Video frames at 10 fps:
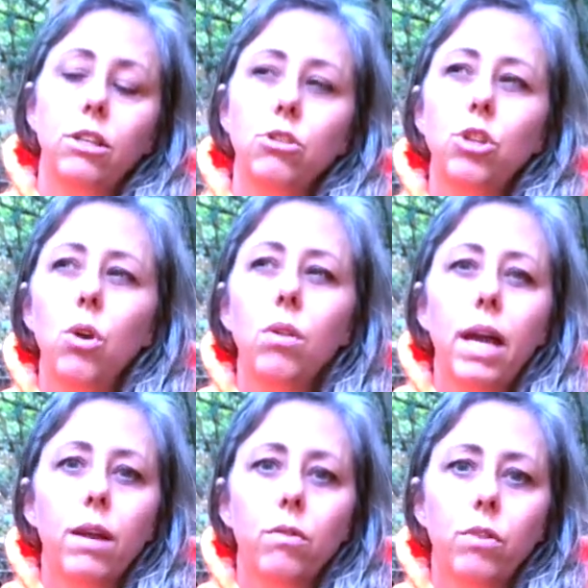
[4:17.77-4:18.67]
There's
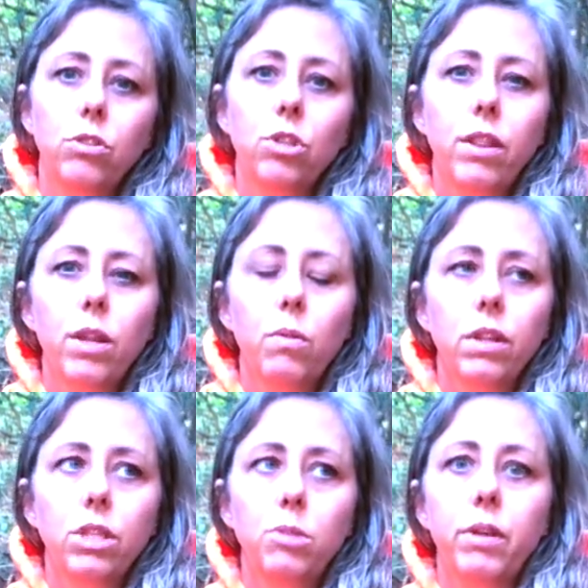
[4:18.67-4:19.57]
nothing
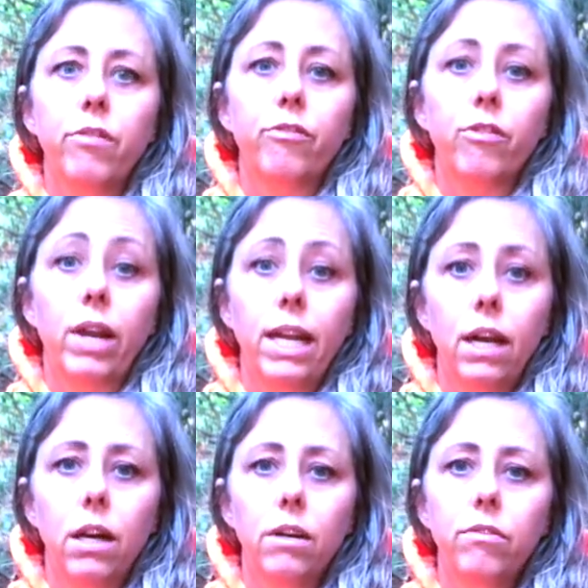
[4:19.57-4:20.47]
really to be afraid
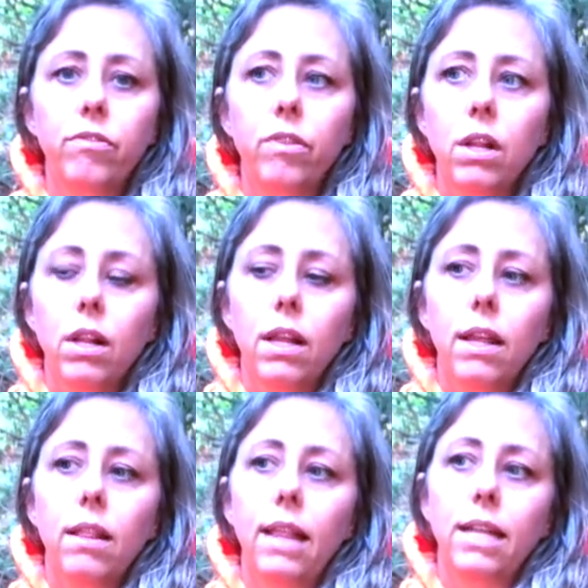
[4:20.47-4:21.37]
of
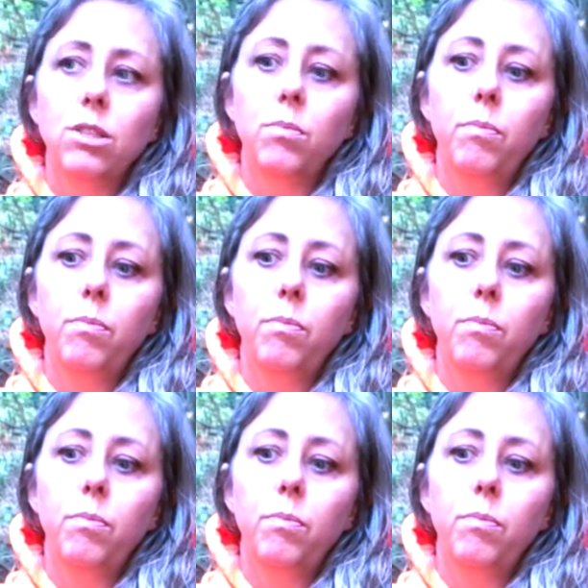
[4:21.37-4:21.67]
that's